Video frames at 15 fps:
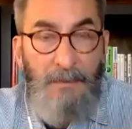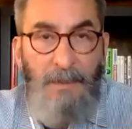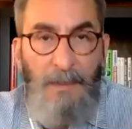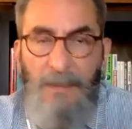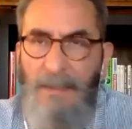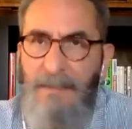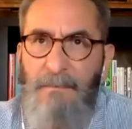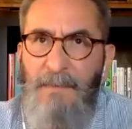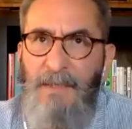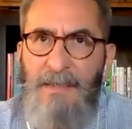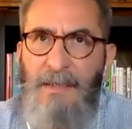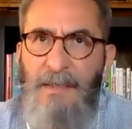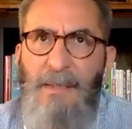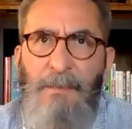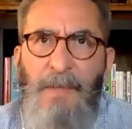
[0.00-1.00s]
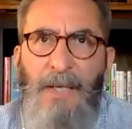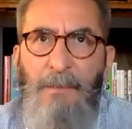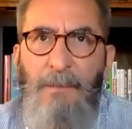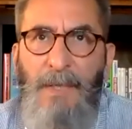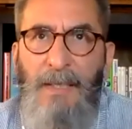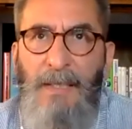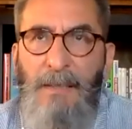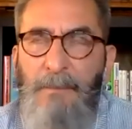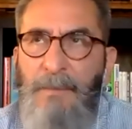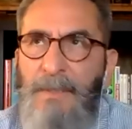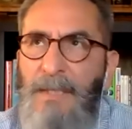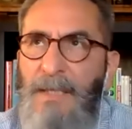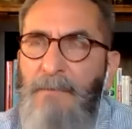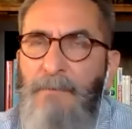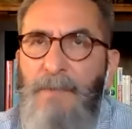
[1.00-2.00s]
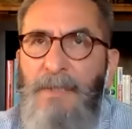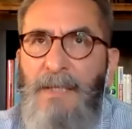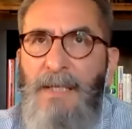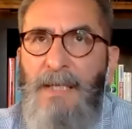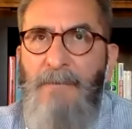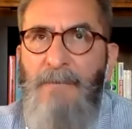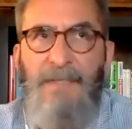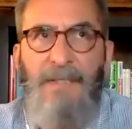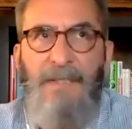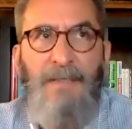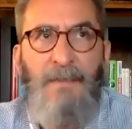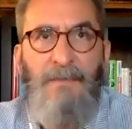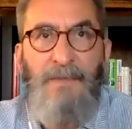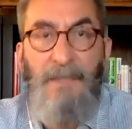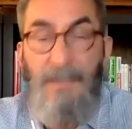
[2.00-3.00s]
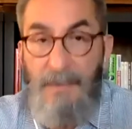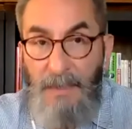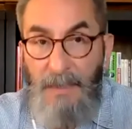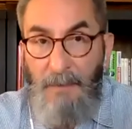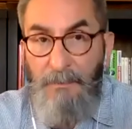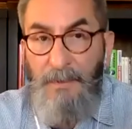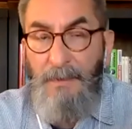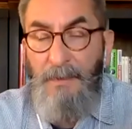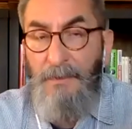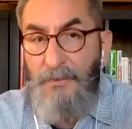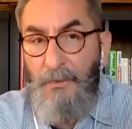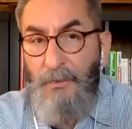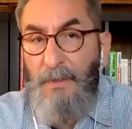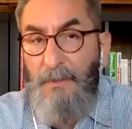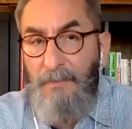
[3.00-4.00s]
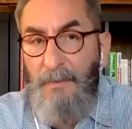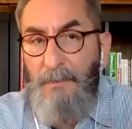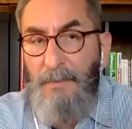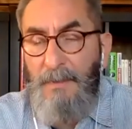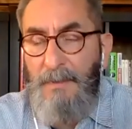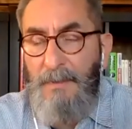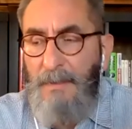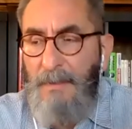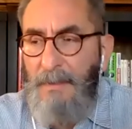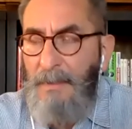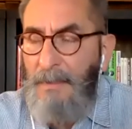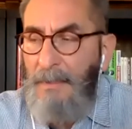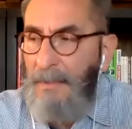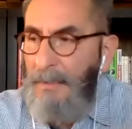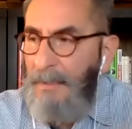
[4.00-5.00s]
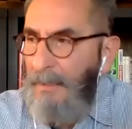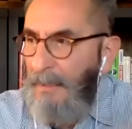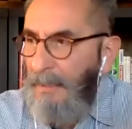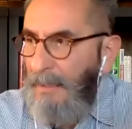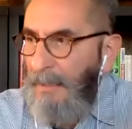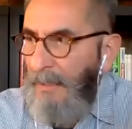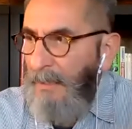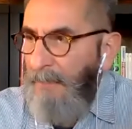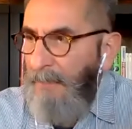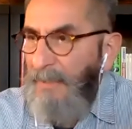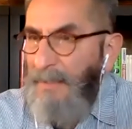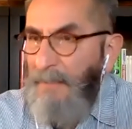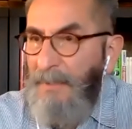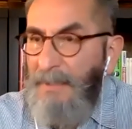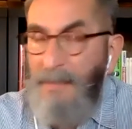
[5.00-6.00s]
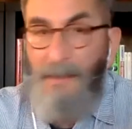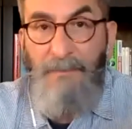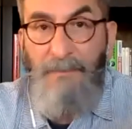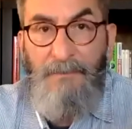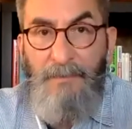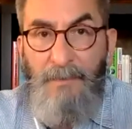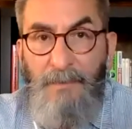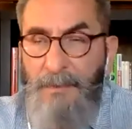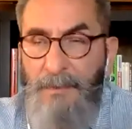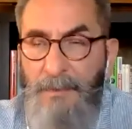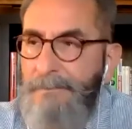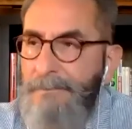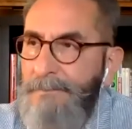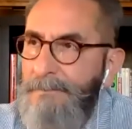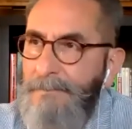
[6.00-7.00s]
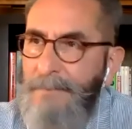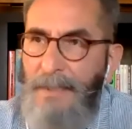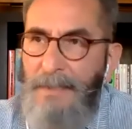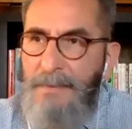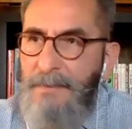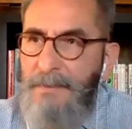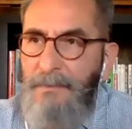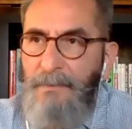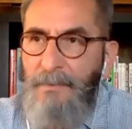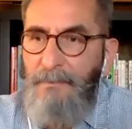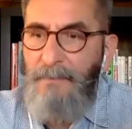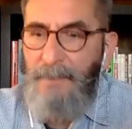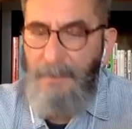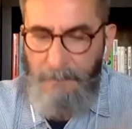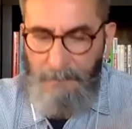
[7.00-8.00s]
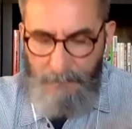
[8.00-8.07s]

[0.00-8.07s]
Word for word: It doesn't necessarily pay money, but I really have a sense of contentment and joy from it. And if I can make a living from it, that's terrific.